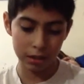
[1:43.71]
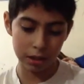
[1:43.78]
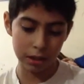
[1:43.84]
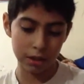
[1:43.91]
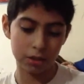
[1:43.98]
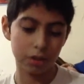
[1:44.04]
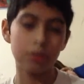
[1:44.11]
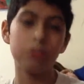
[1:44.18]

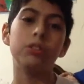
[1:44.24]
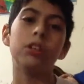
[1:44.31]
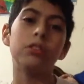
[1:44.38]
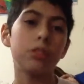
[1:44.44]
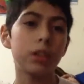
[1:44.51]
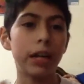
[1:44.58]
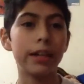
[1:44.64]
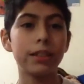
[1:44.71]
as you
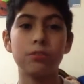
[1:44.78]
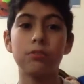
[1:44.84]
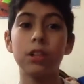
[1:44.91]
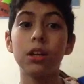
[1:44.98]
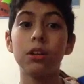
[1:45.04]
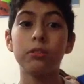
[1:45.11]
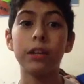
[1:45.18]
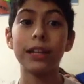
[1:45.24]
know,
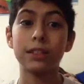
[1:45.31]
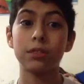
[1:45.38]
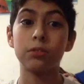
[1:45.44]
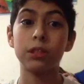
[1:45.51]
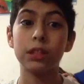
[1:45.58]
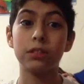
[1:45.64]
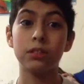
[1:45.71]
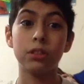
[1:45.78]
last
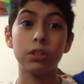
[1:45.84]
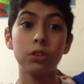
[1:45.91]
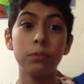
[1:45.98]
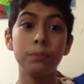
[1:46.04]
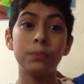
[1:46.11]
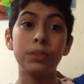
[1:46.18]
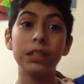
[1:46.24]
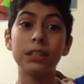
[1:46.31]
week,
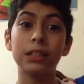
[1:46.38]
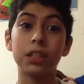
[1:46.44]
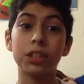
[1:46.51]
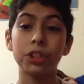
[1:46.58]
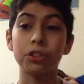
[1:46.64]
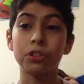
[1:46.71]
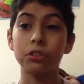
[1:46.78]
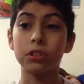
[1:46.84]
Zoom did
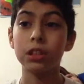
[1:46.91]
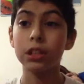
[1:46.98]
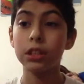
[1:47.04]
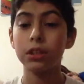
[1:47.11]
kill,